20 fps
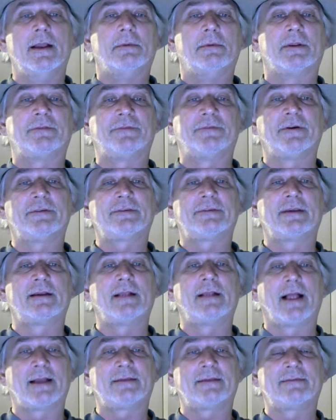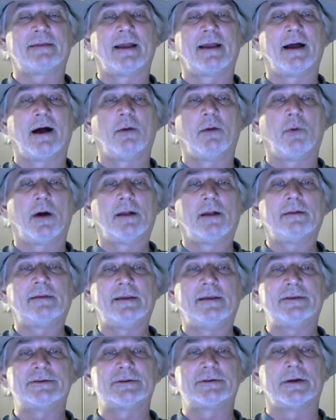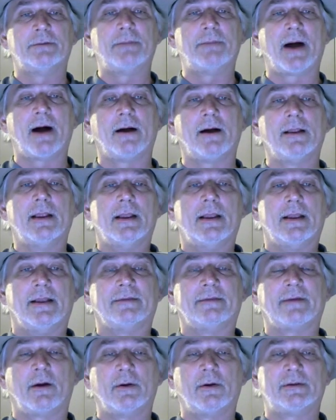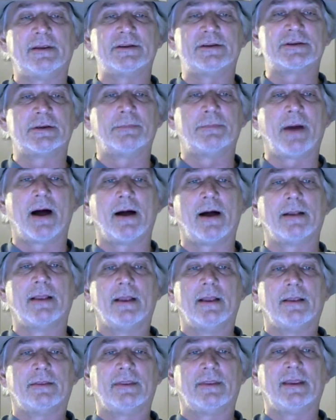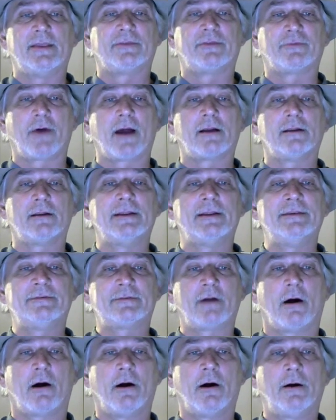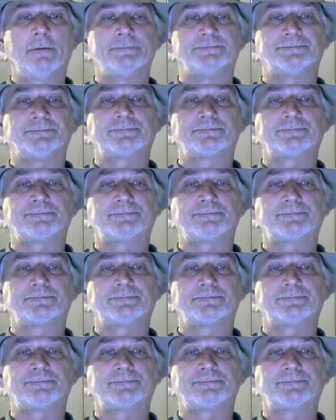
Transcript: But the first thing, like I said, I want to teach you about is the throttle install.